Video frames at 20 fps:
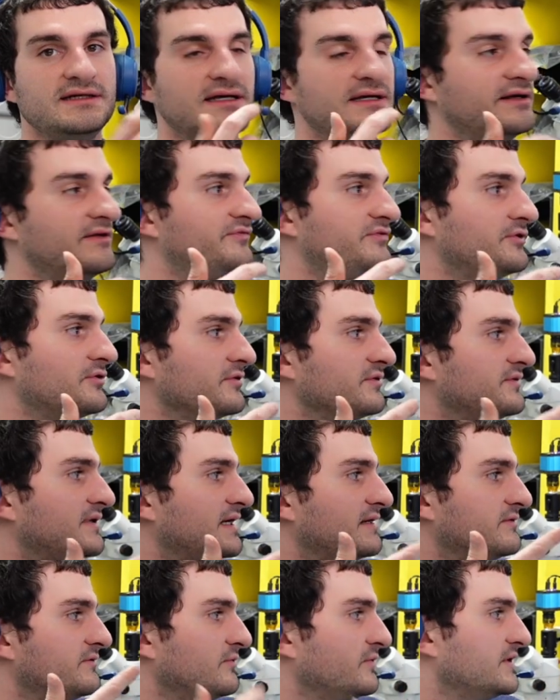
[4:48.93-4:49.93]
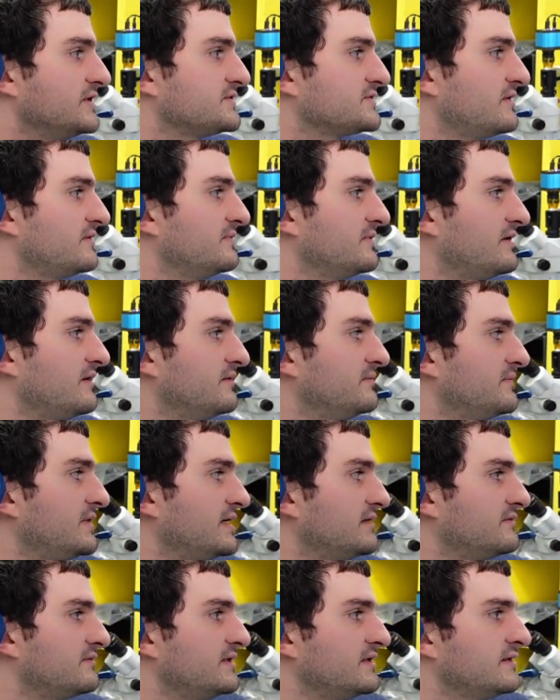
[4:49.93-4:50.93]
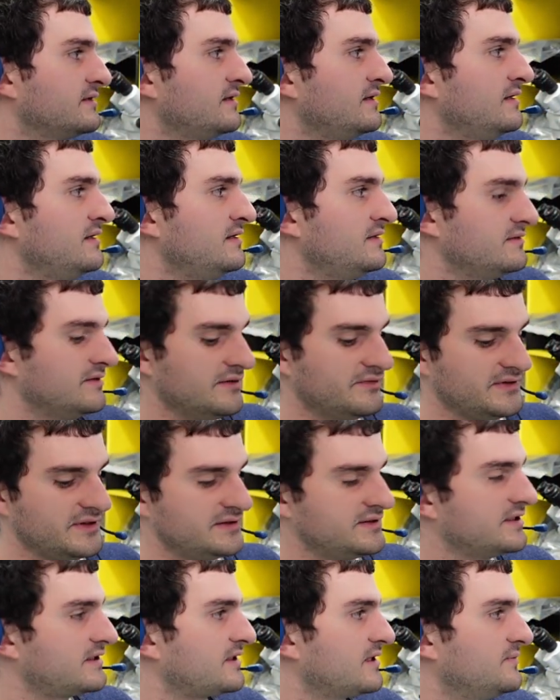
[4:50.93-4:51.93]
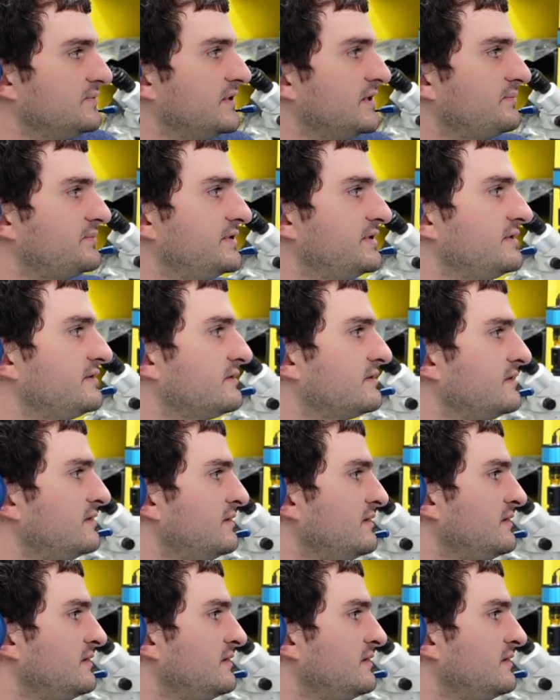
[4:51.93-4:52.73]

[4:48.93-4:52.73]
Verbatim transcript: and if you heard that noise on, on my thing, the thing did come up here,